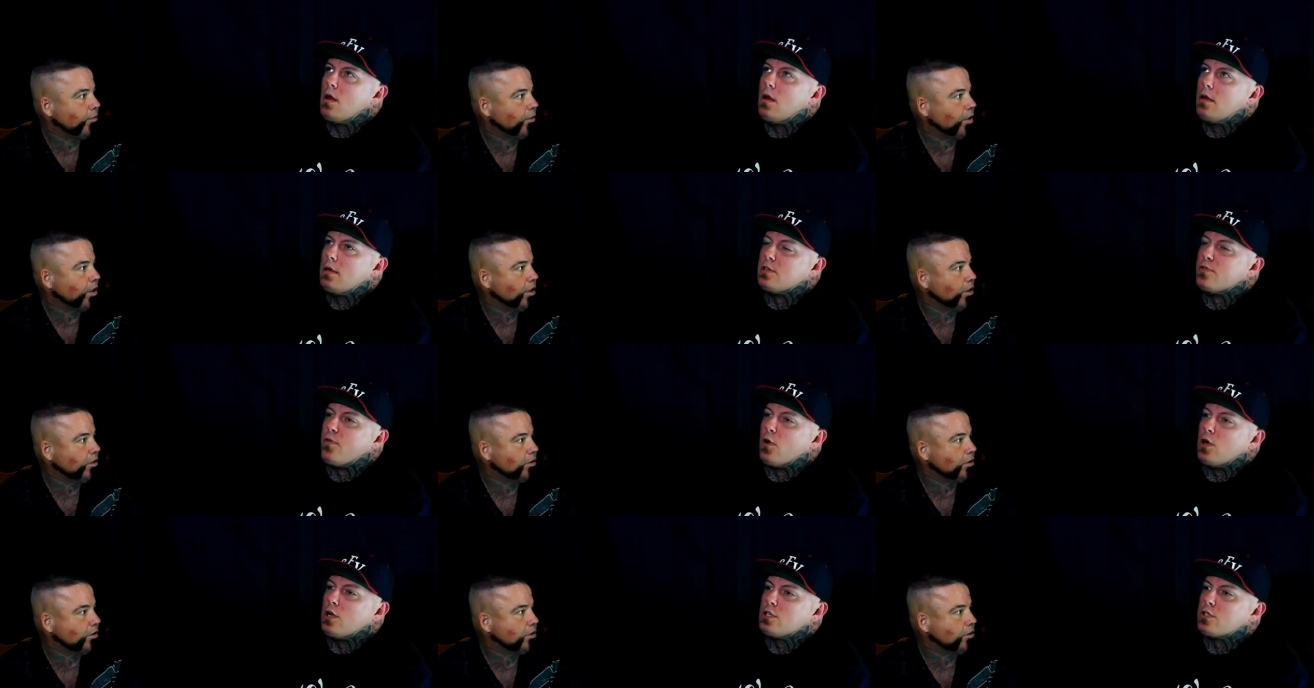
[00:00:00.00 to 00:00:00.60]

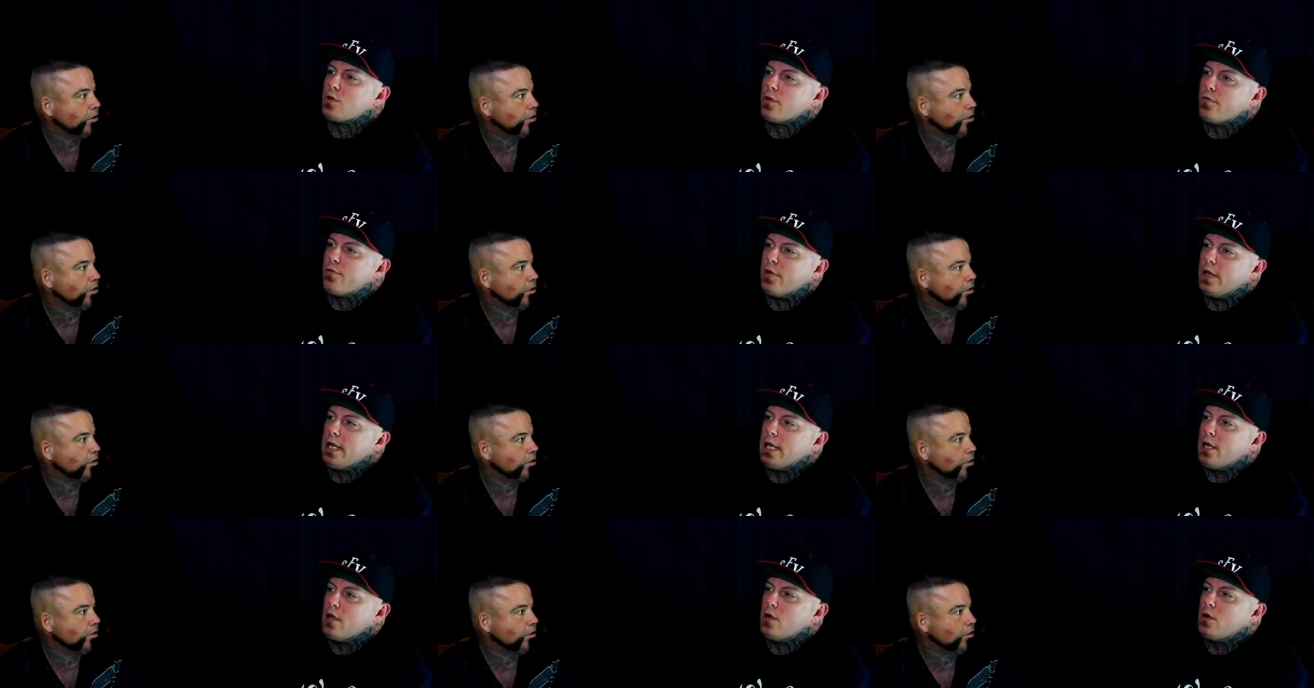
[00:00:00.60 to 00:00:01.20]
Speaker 1: as far as
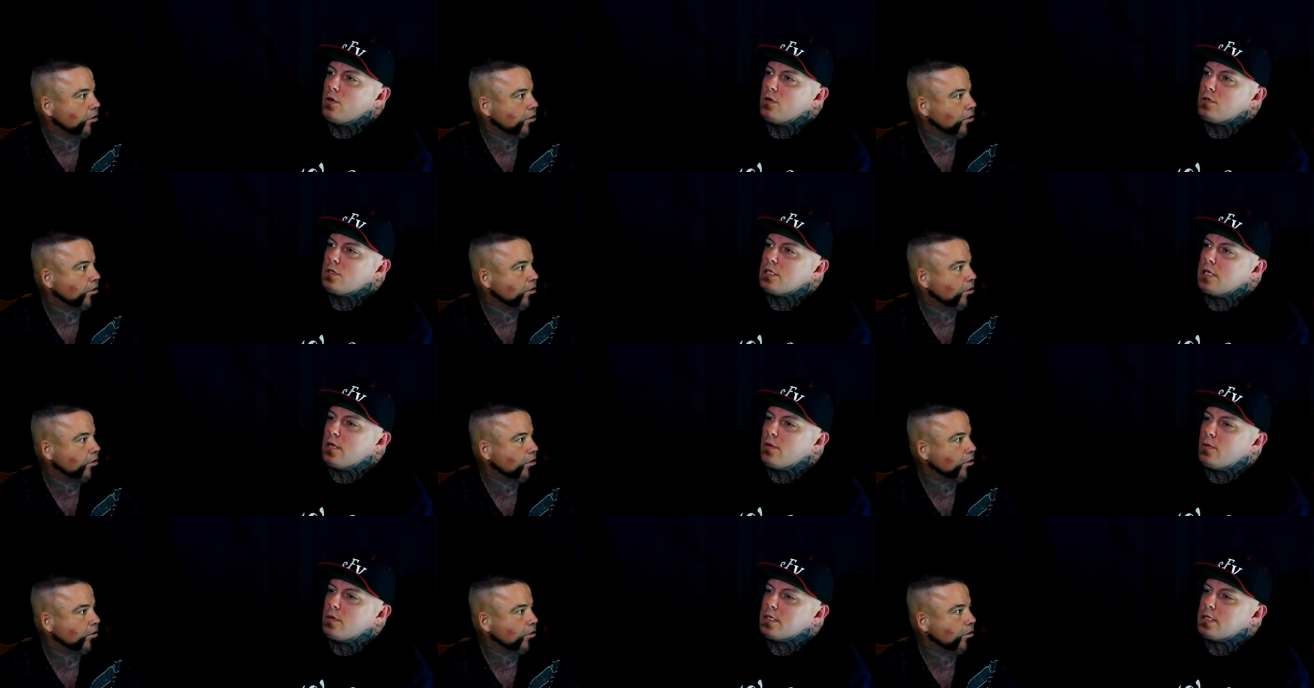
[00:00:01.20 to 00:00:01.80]
graffiti
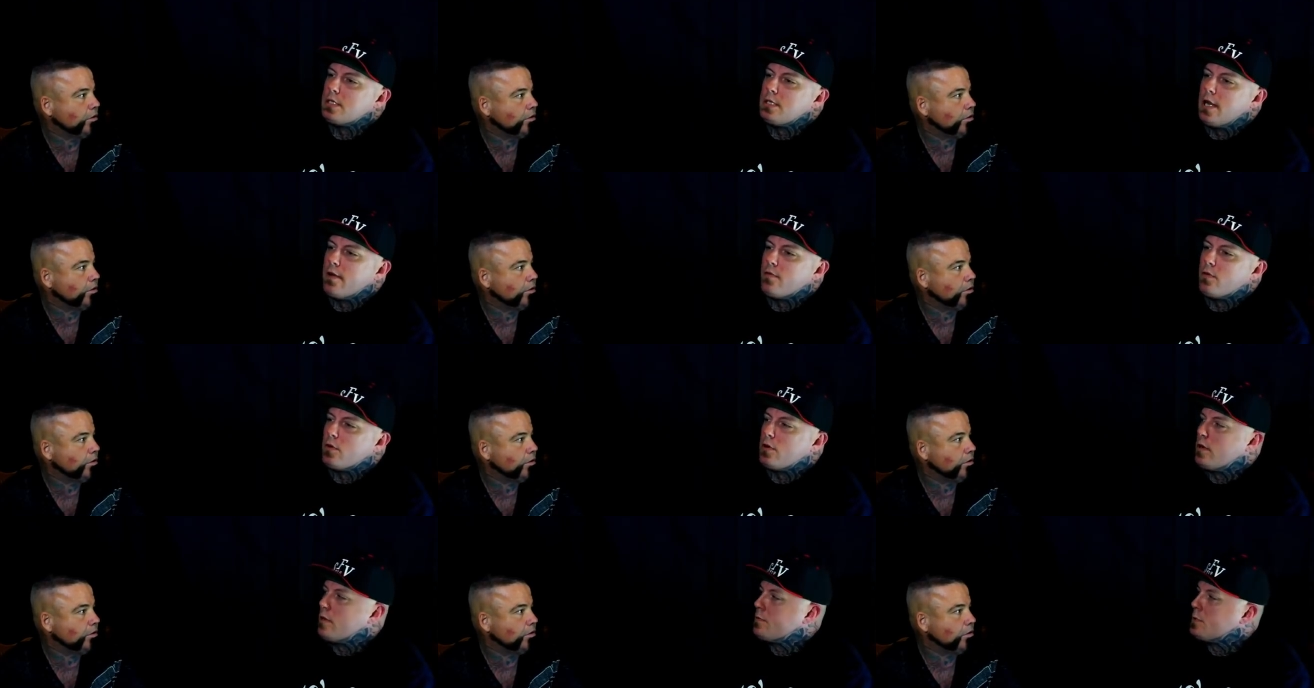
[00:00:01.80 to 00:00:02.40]
goes, it was
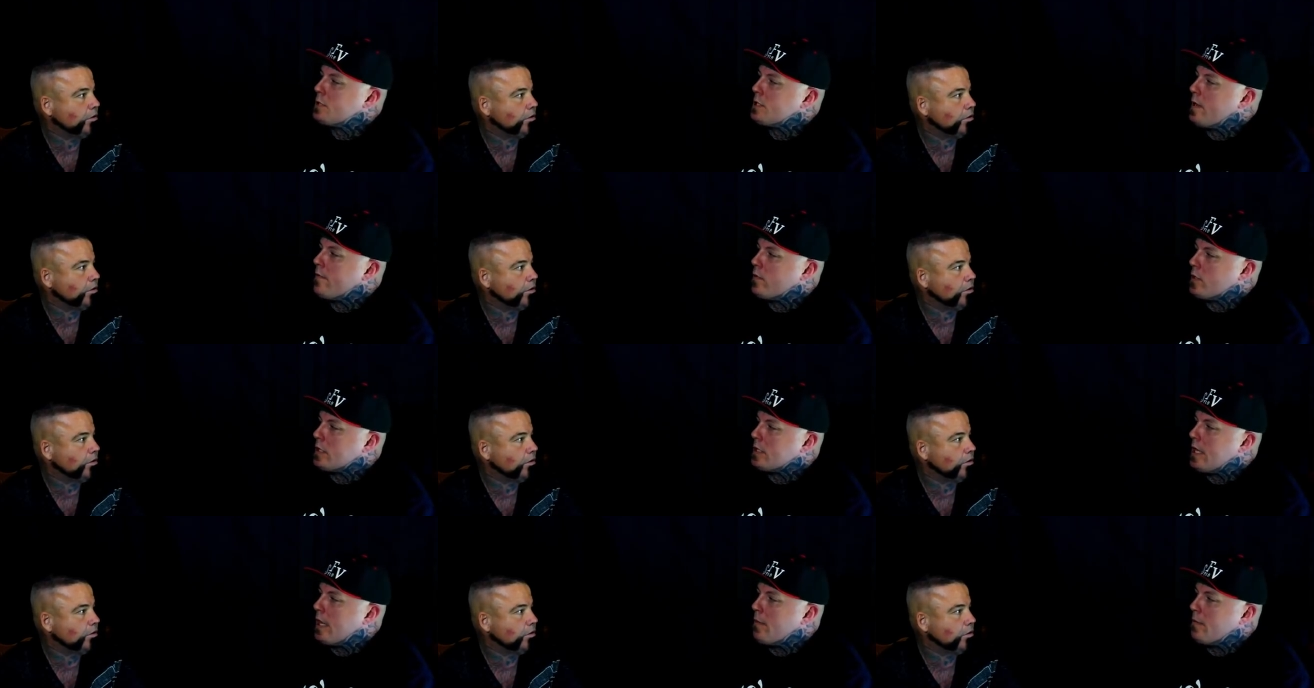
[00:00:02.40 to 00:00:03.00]
never it was
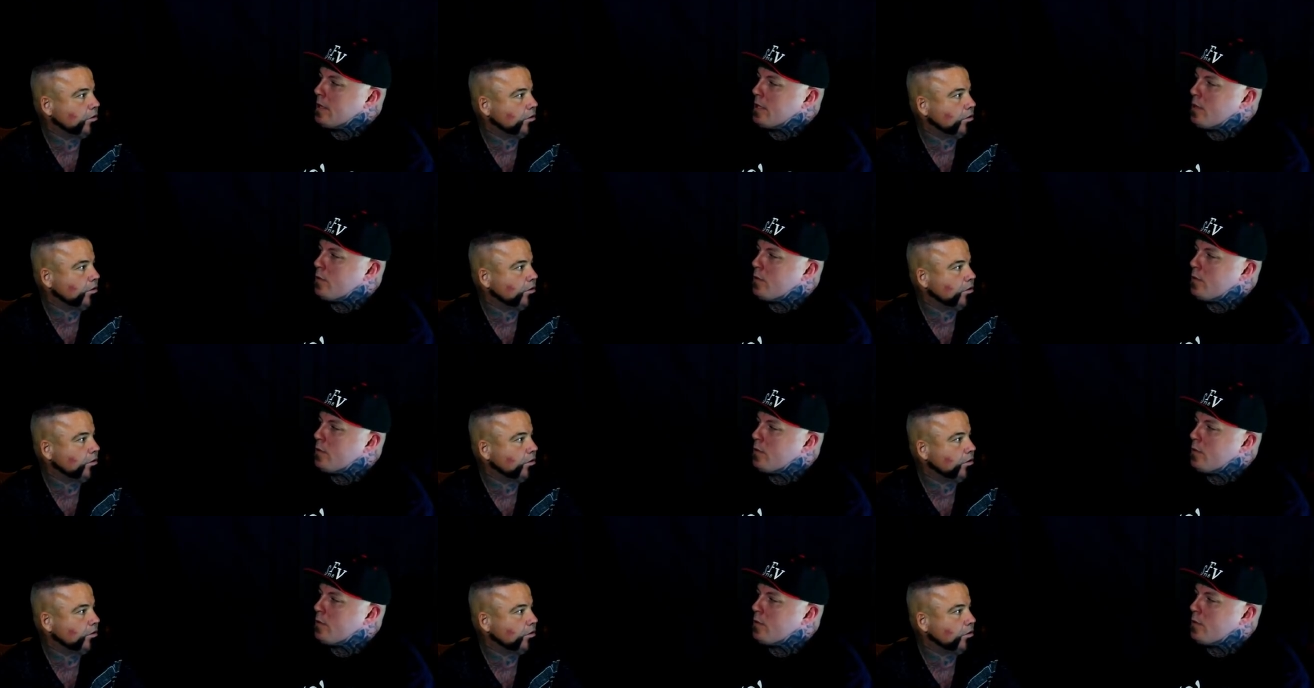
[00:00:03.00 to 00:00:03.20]
never a thing.